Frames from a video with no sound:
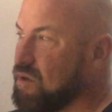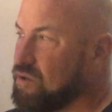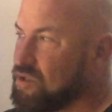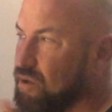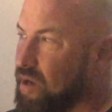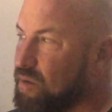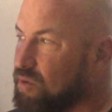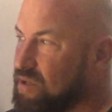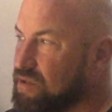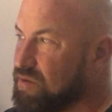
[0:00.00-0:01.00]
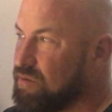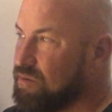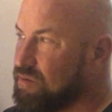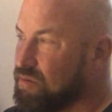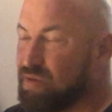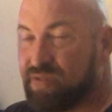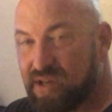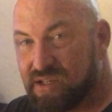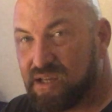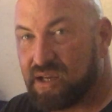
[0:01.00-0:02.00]
So I went to the
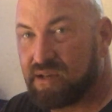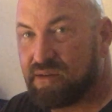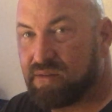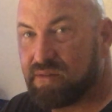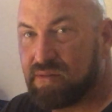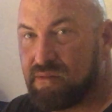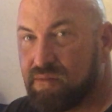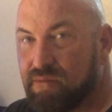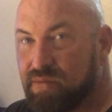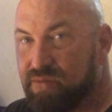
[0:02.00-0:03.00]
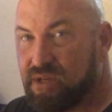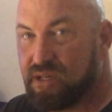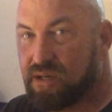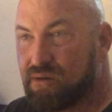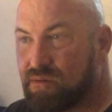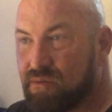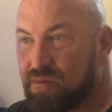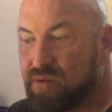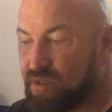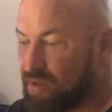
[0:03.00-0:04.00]
Feiyu video,
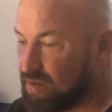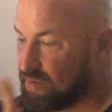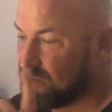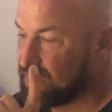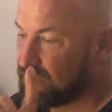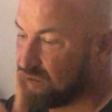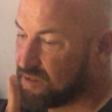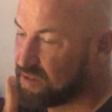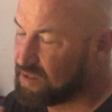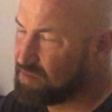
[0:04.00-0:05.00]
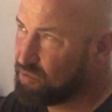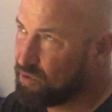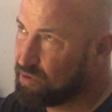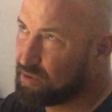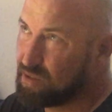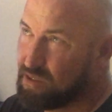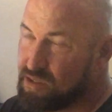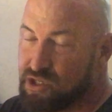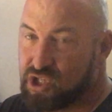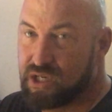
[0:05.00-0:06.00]
the gimbal
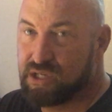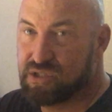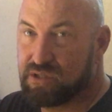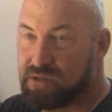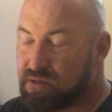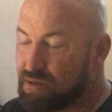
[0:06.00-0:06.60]
initialization